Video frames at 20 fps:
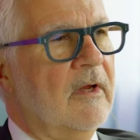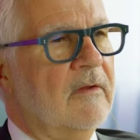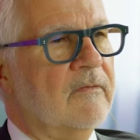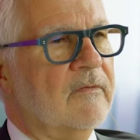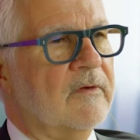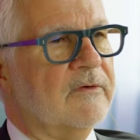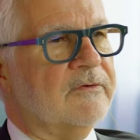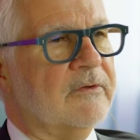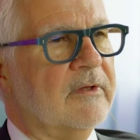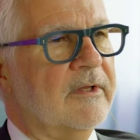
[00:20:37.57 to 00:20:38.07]
In
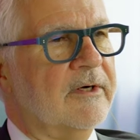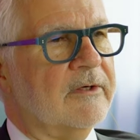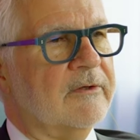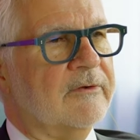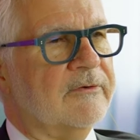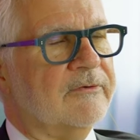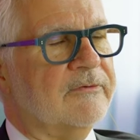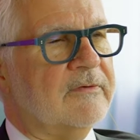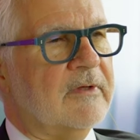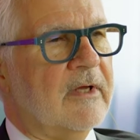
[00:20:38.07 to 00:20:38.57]
this
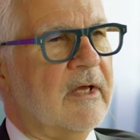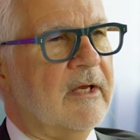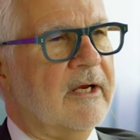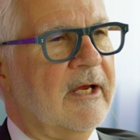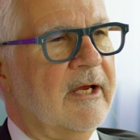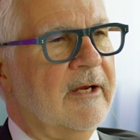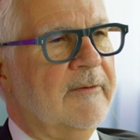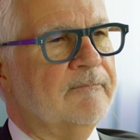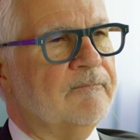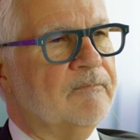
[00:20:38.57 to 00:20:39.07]
clinical
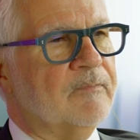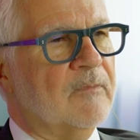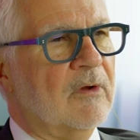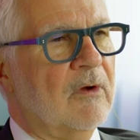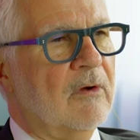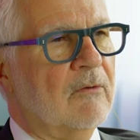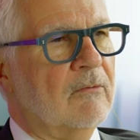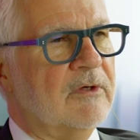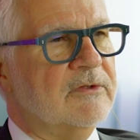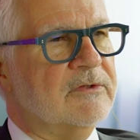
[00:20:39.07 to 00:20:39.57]
study,
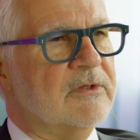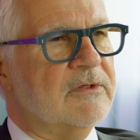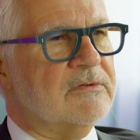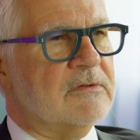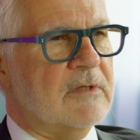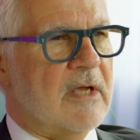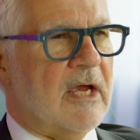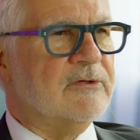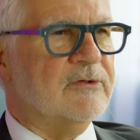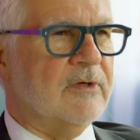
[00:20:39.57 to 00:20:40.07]
uh, which
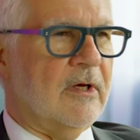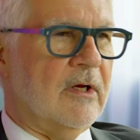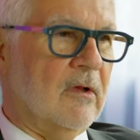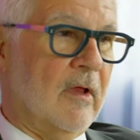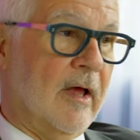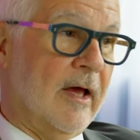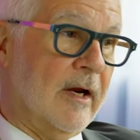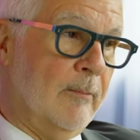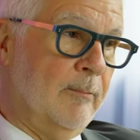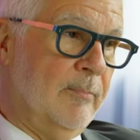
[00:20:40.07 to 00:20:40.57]
is actually a
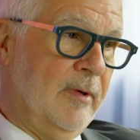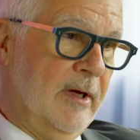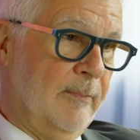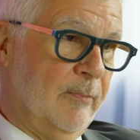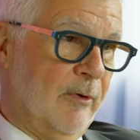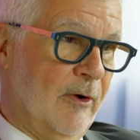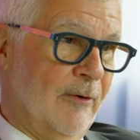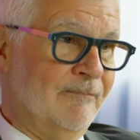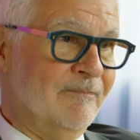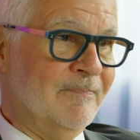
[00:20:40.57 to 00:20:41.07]
lot of
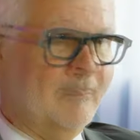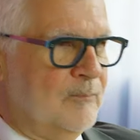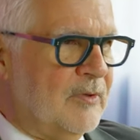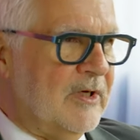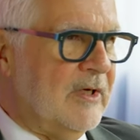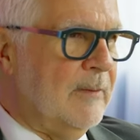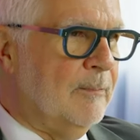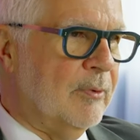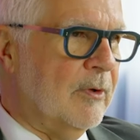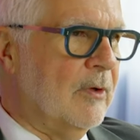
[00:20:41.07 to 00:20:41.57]
people,
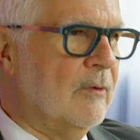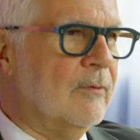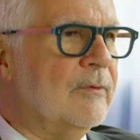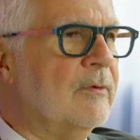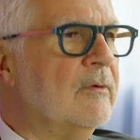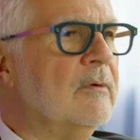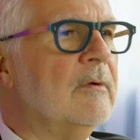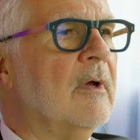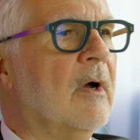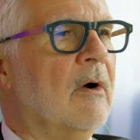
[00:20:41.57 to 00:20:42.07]
people
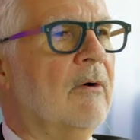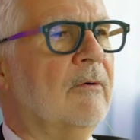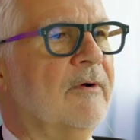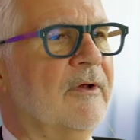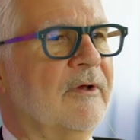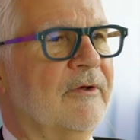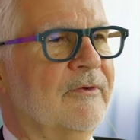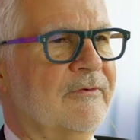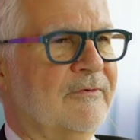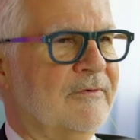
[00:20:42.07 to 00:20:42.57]

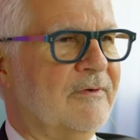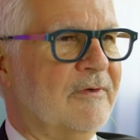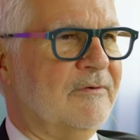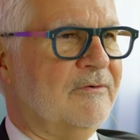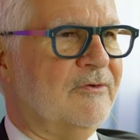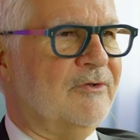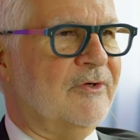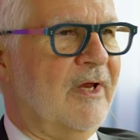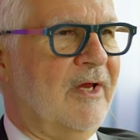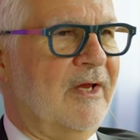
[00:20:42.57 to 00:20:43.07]
noticed a
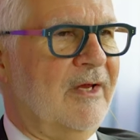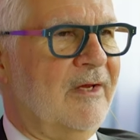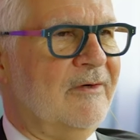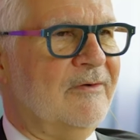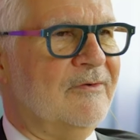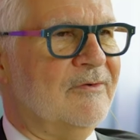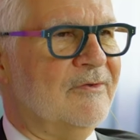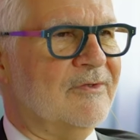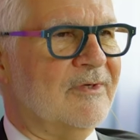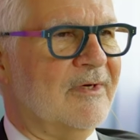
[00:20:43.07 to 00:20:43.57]

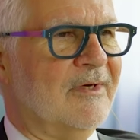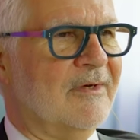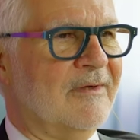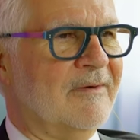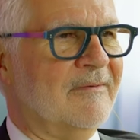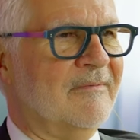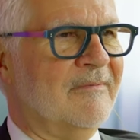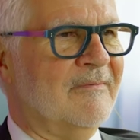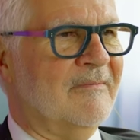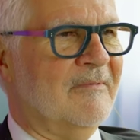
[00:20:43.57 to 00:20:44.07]
change
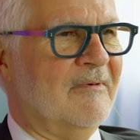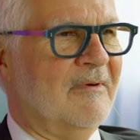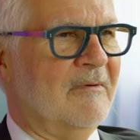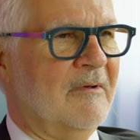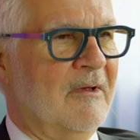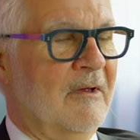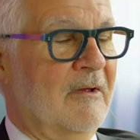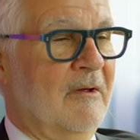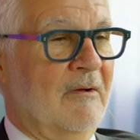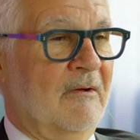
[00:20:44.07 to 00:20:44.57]
in
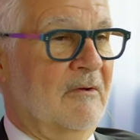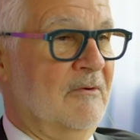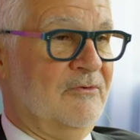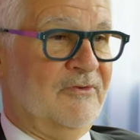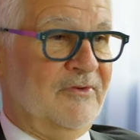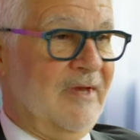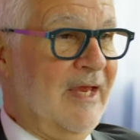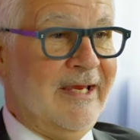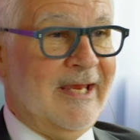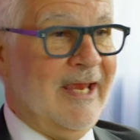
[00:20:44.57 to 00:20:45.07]

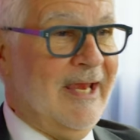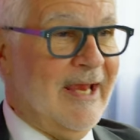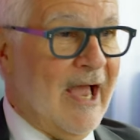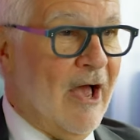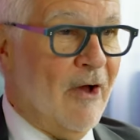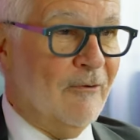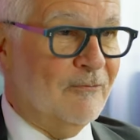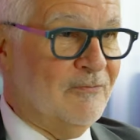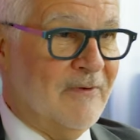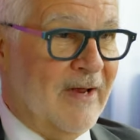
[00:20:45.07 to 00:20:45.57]
seeking
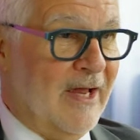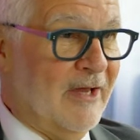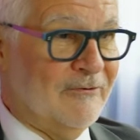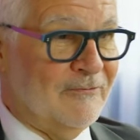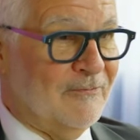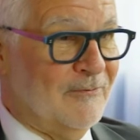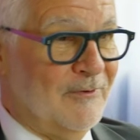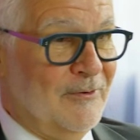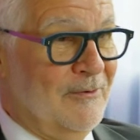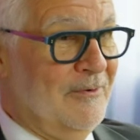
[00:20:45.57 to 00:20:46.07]
out
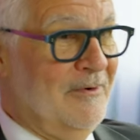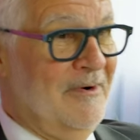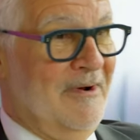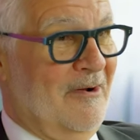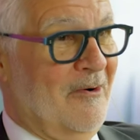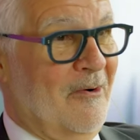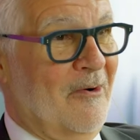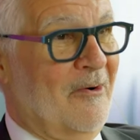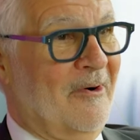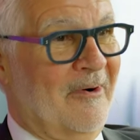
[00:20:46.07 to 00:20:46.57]
fast
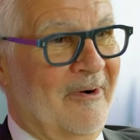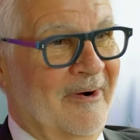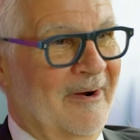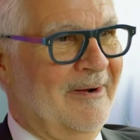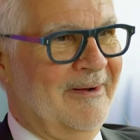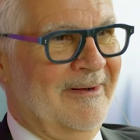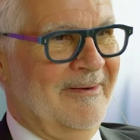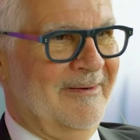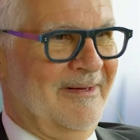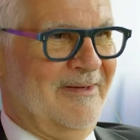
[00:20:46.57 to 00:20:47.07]
food or
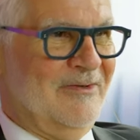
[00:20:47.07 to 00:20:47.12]
yeah.